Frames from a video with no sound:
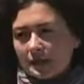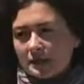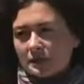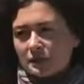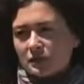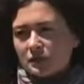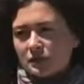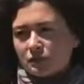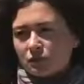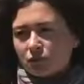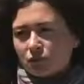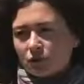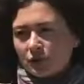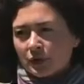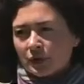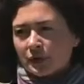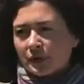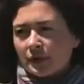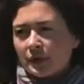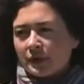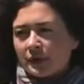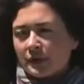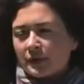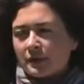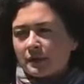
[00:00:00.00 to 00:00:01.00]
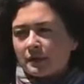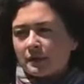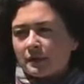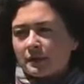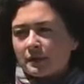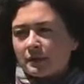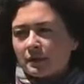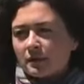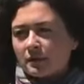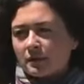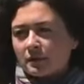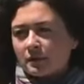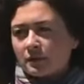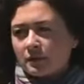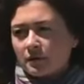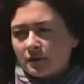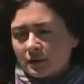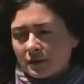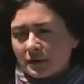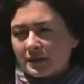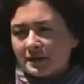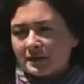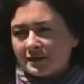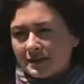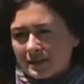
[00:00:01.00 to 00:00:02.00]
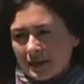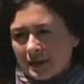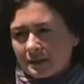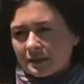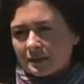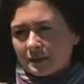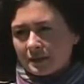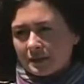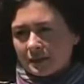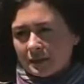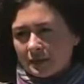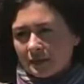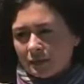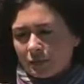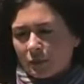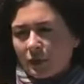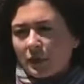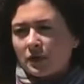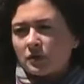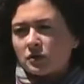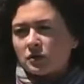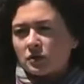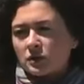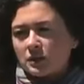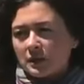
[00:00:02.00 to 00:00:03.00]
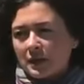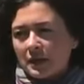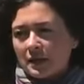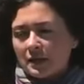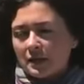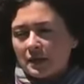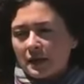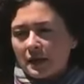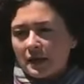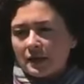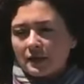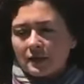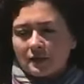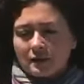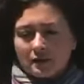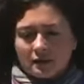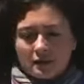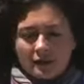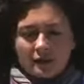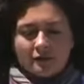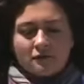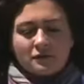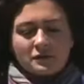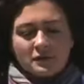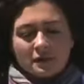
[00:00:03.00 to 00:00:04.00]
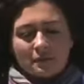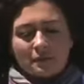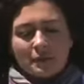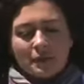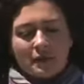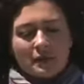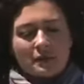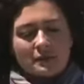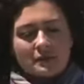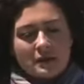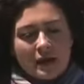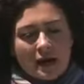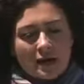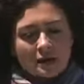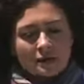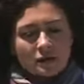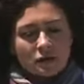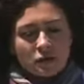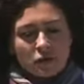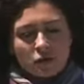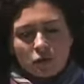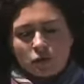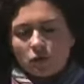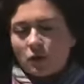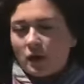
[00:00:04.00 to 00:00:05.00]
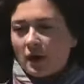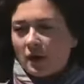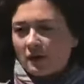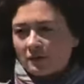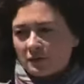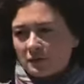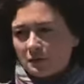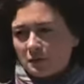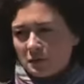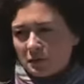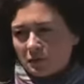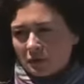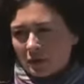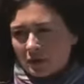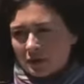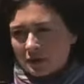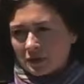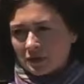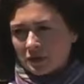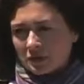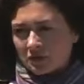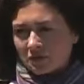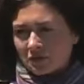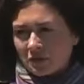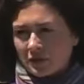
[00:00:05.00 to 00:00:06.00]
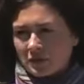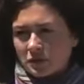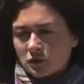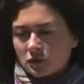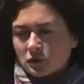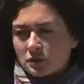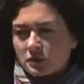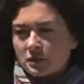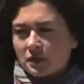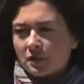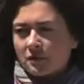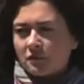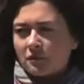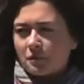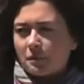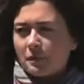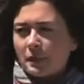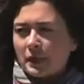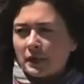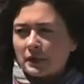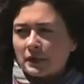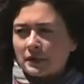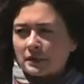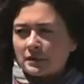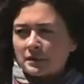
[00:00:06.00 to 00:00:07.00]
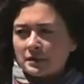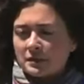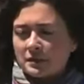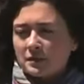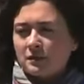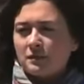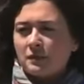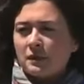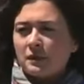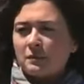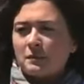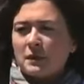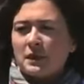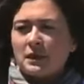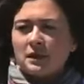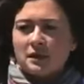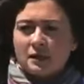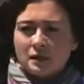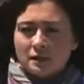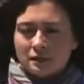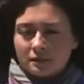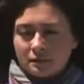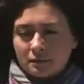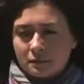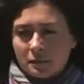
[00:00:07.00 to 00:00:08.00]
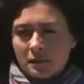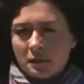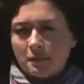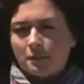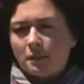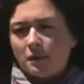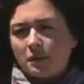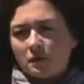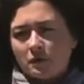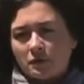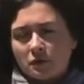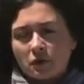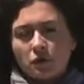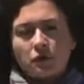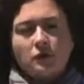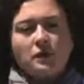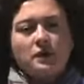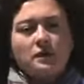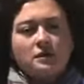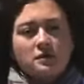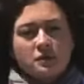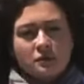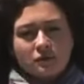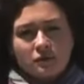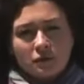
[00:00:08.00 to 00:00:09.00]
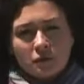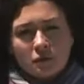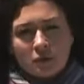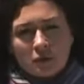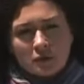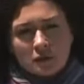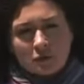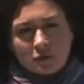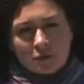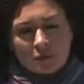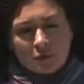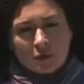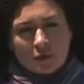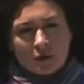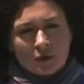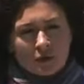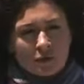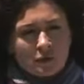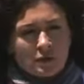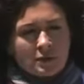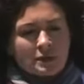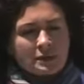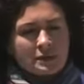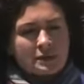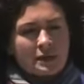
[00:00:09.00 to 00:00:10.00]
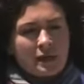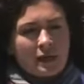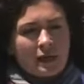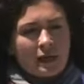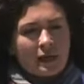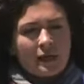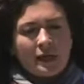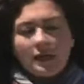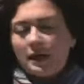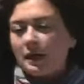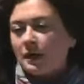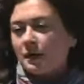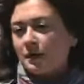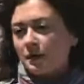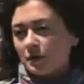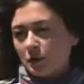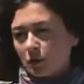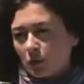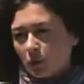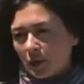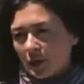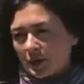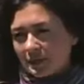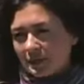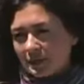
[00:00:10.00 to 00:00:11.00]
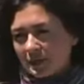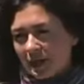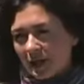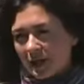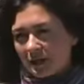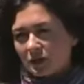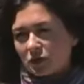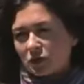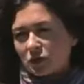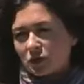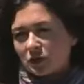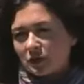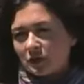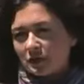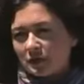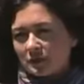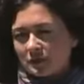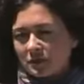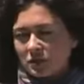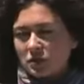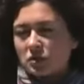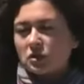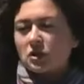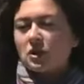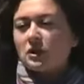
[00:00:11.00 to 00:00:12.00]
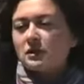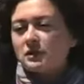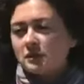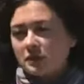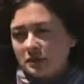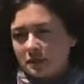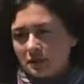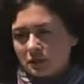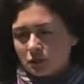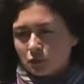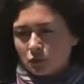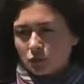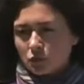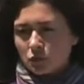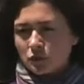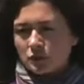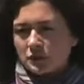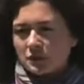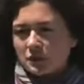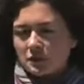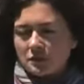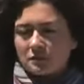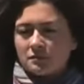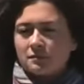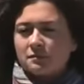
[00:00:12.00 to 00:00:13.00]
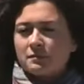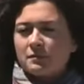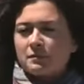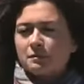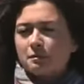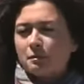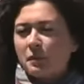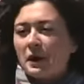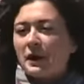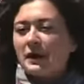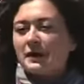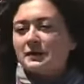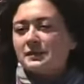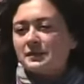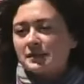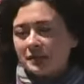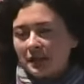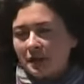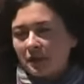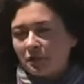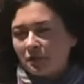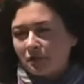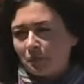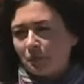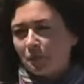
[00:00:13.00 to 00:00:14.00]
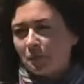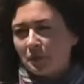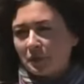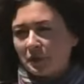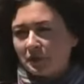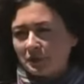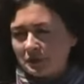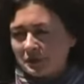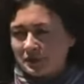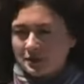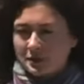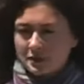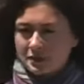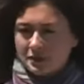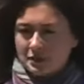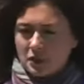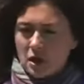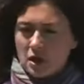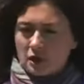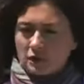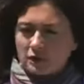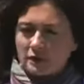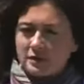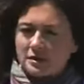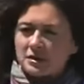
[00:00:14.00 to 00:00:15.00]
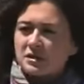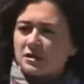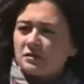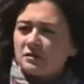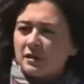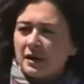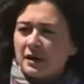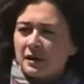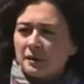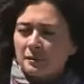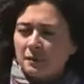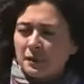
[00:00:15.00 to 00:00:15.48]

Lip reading: is really the necessity? We understand that if somebody attacks you, you have to be ready to defend yourself. But considering many people and critics of U.S. warmongering say the U.S. actually starts these wars, it by itself builds this long list of